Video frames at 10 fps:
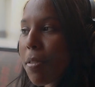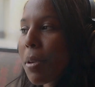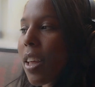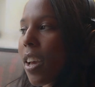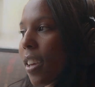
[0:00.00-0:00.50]
to
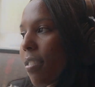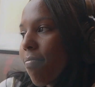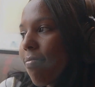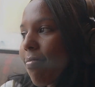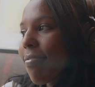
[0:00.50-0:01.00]
be like
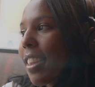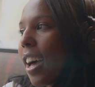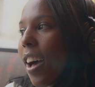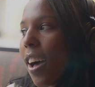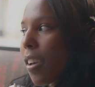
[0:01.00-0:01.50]

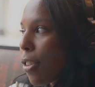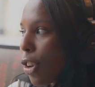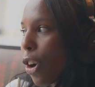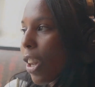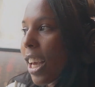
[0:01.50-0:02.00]

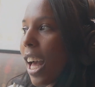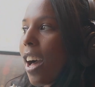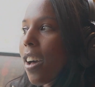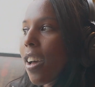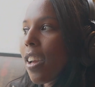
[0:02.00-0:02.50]

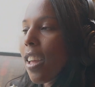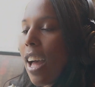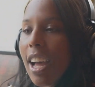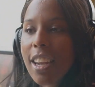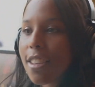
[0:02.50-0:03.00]

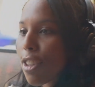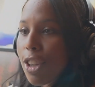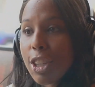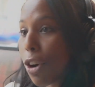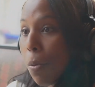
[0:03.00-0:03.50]
I
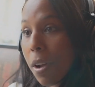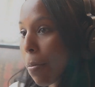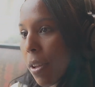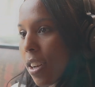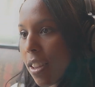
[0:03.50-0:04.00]
necessarily don't want to
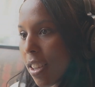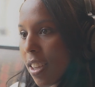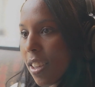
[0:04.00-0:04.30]
play in the league.